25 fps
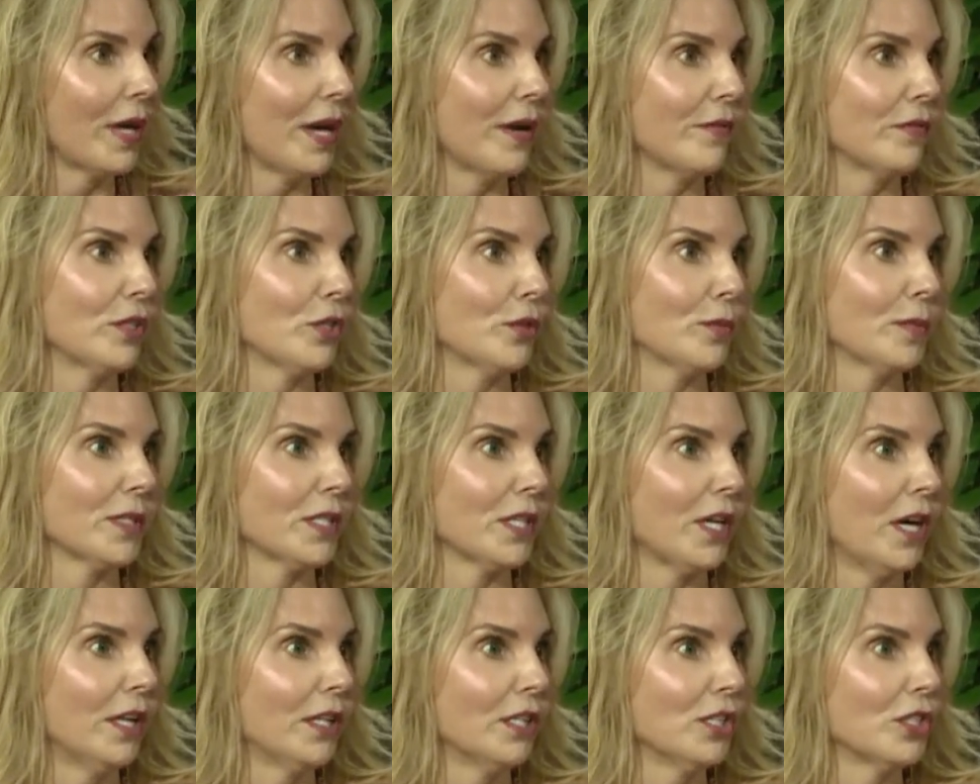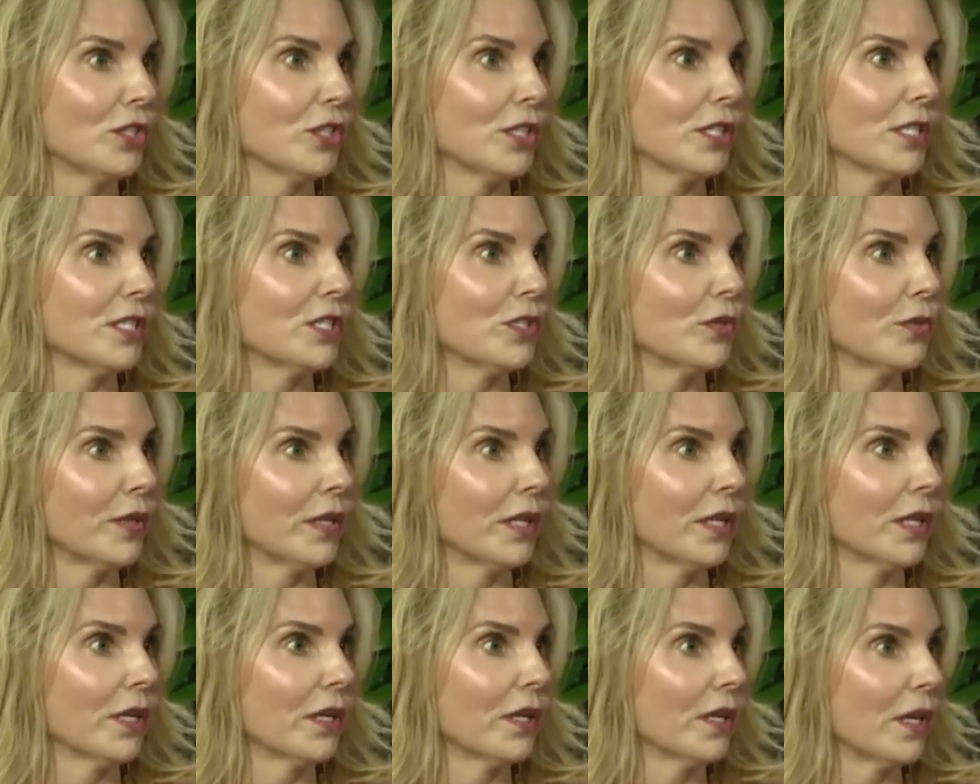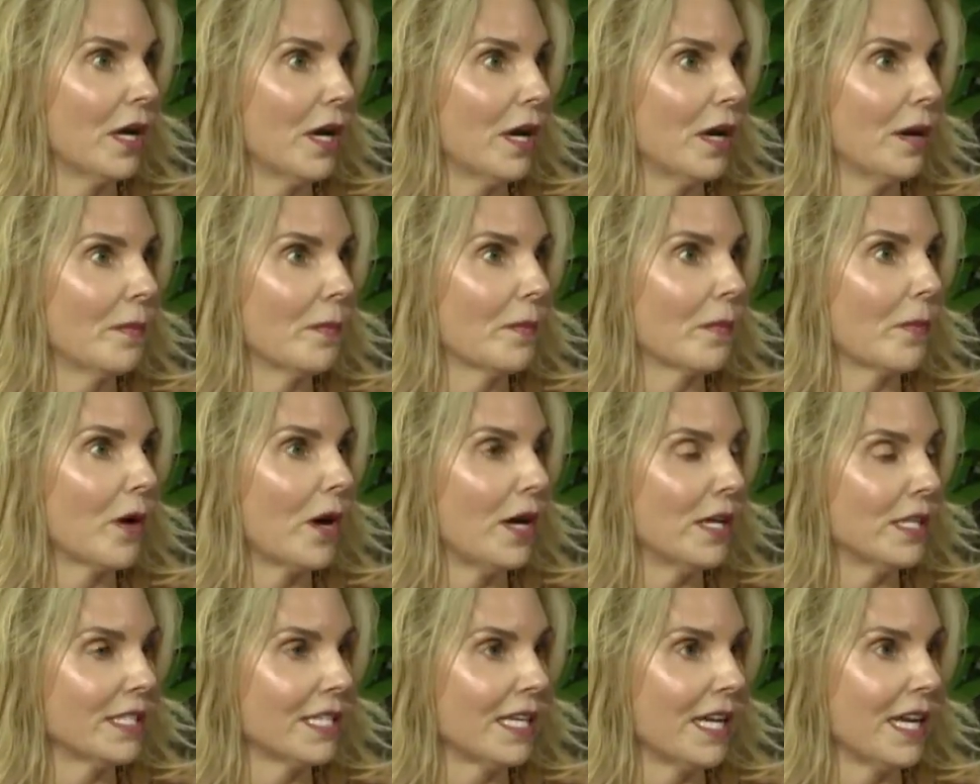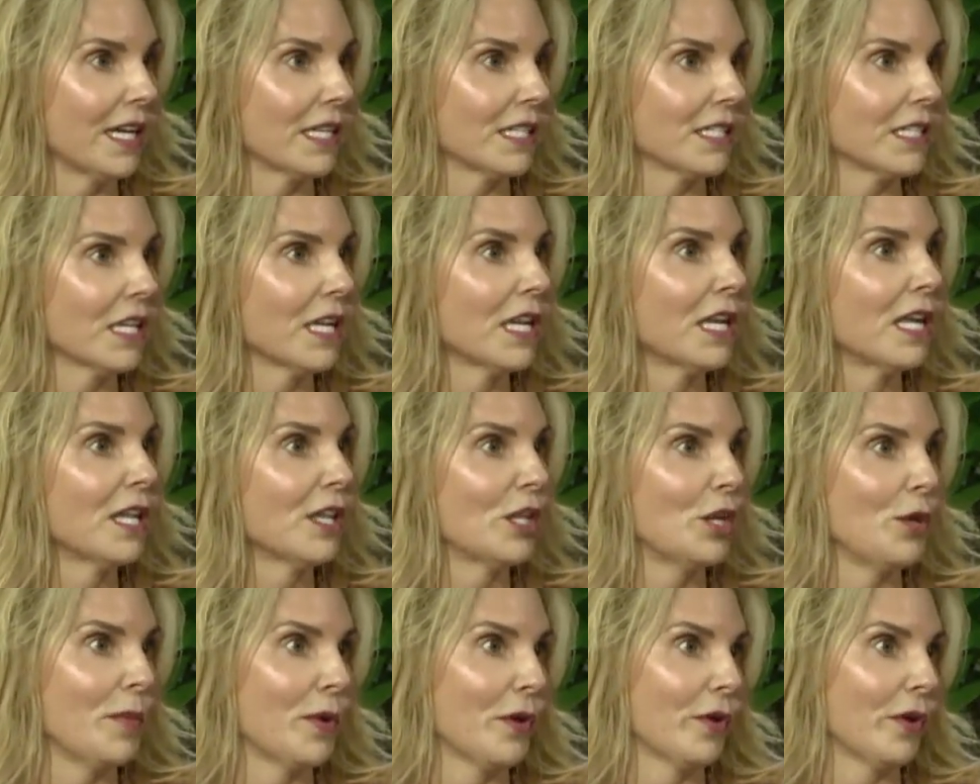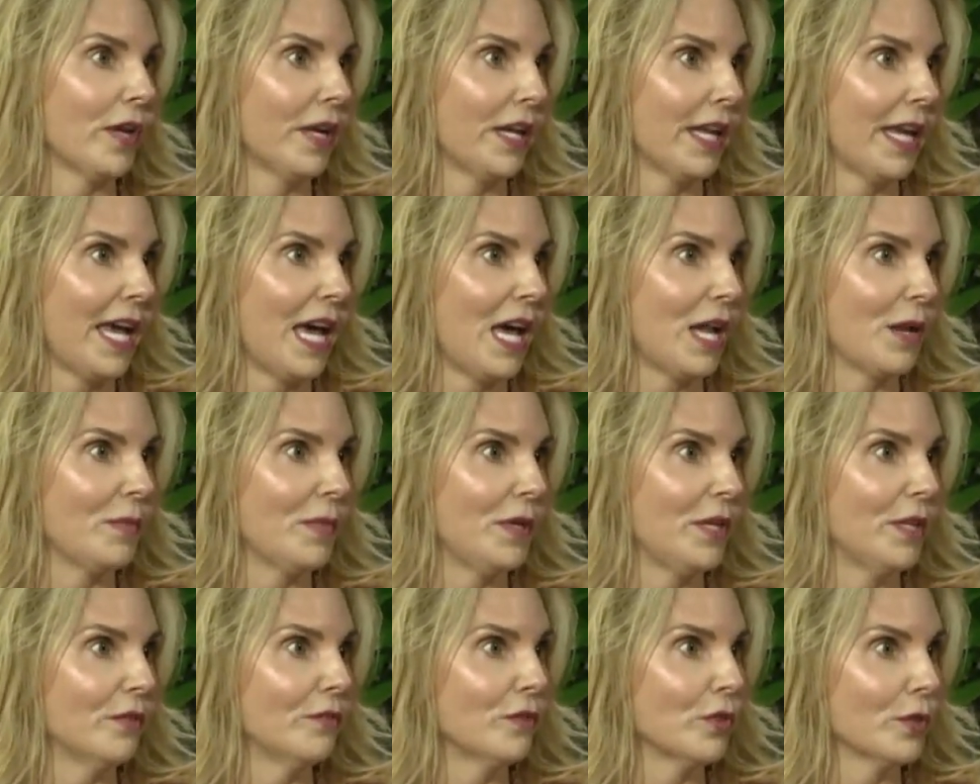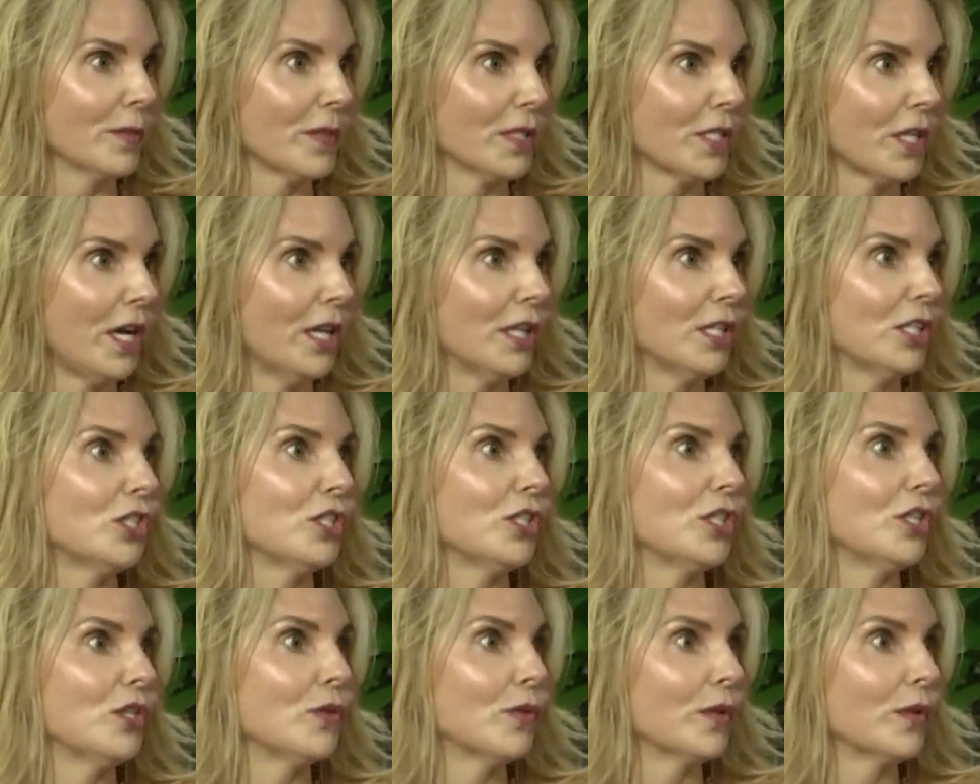have a dermatologist, you can um, contact the American Academy of Dermatology.